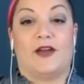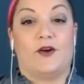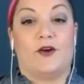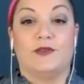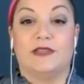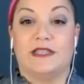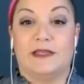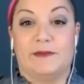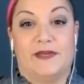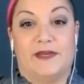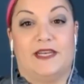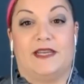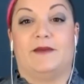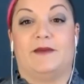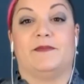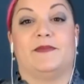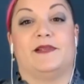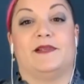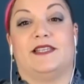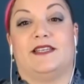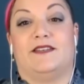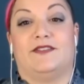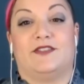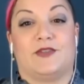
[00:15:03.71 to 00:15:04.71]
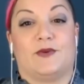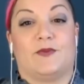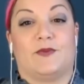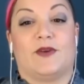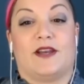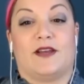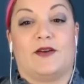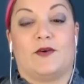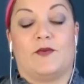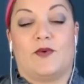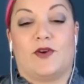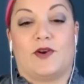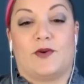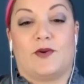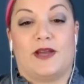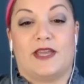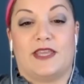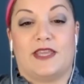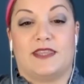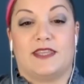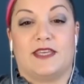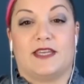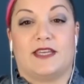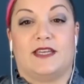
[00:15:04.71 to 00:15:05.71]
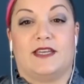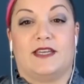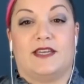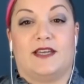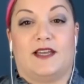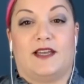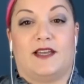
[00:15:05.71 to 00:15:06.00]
own limiting beliefs, or what do I think,